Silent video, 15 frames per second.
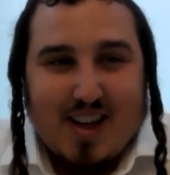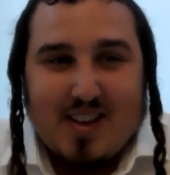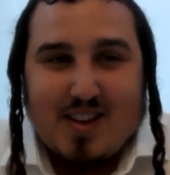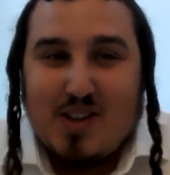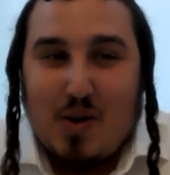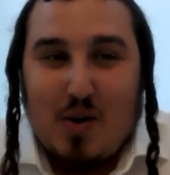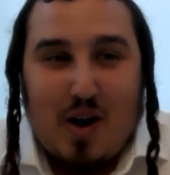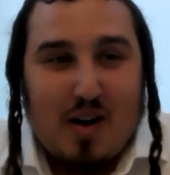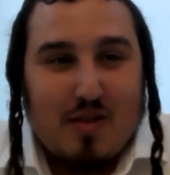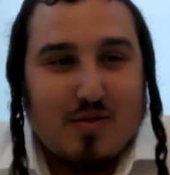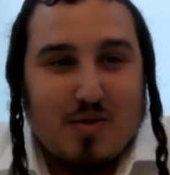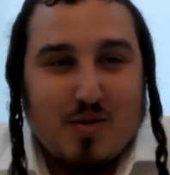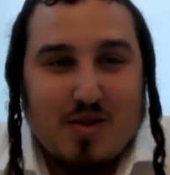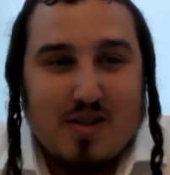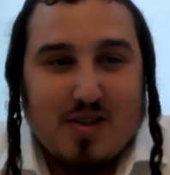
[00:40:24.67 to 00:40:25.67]
There's no hot
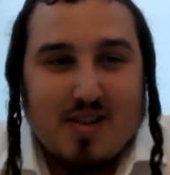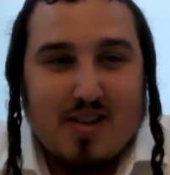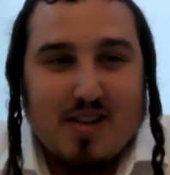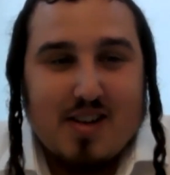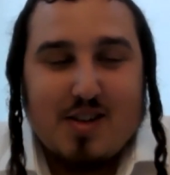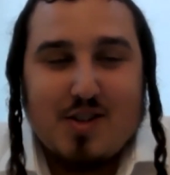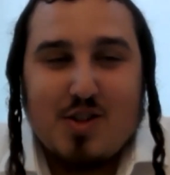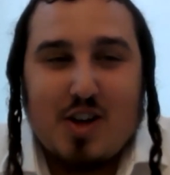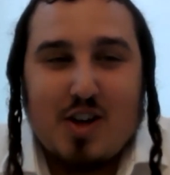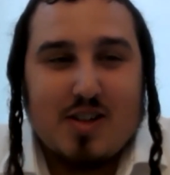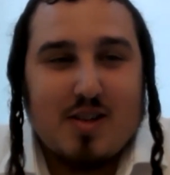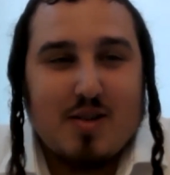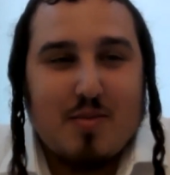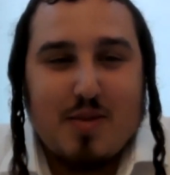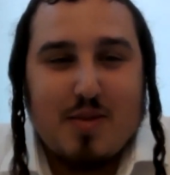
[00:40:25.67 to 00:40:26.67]
food. It's
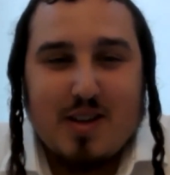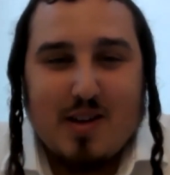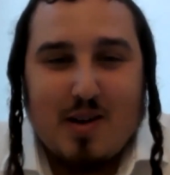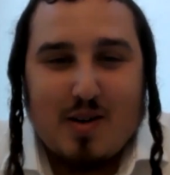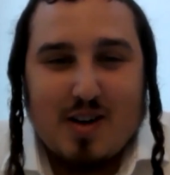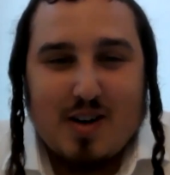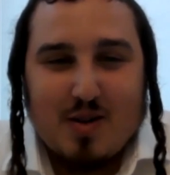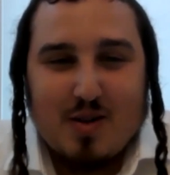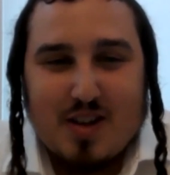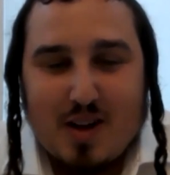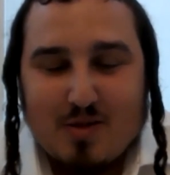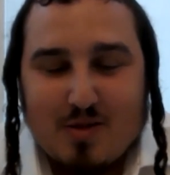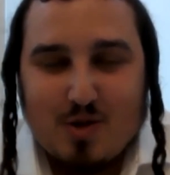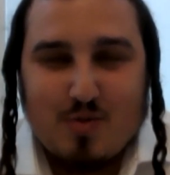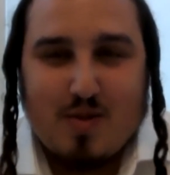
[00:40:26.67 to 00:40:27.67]
just me alone in a
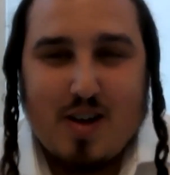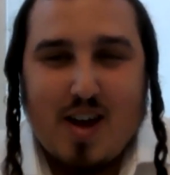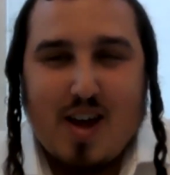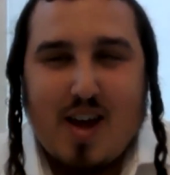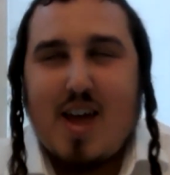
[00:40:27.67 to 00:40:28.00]
hotel room.